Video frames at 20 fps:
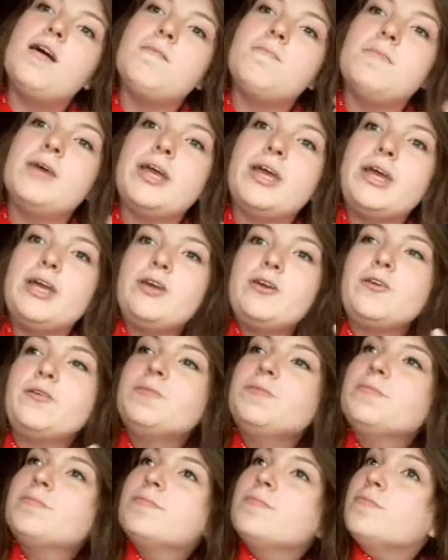
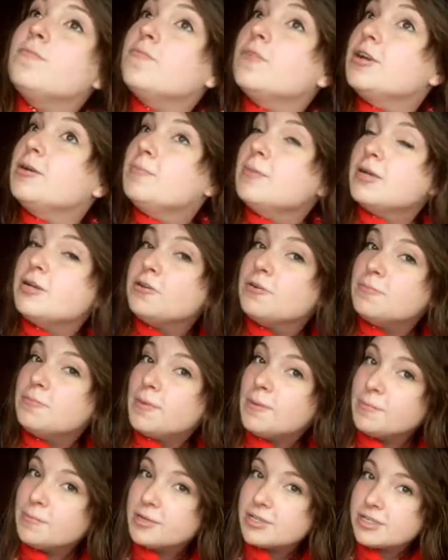One of my group
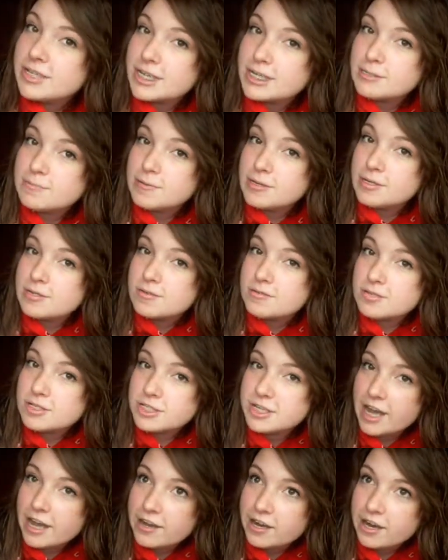members asked me to do
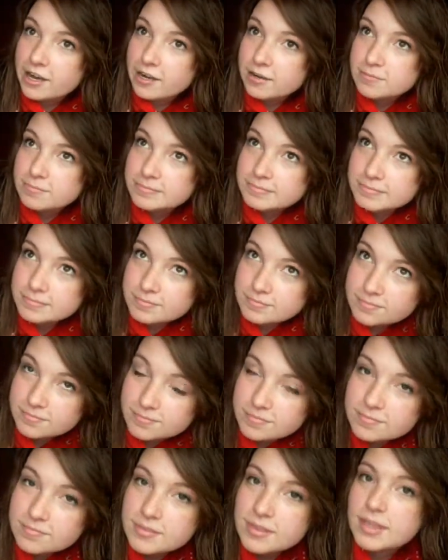a shout out.
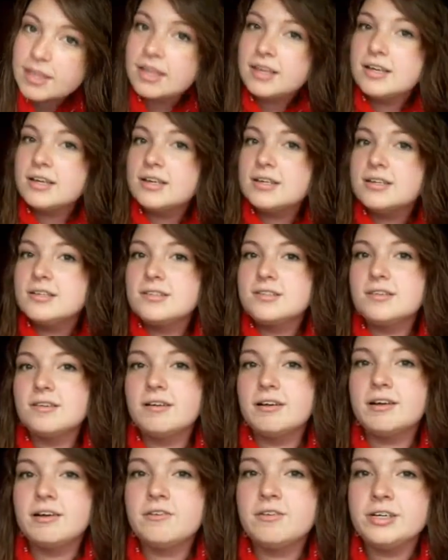So
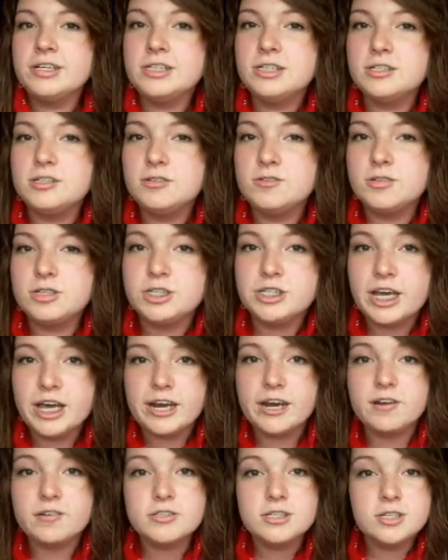I'm going to do a
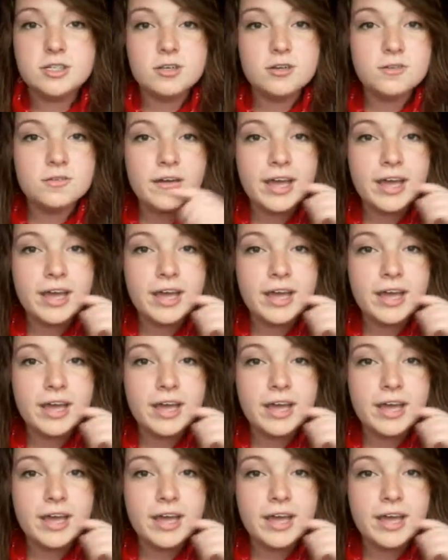shout out to you,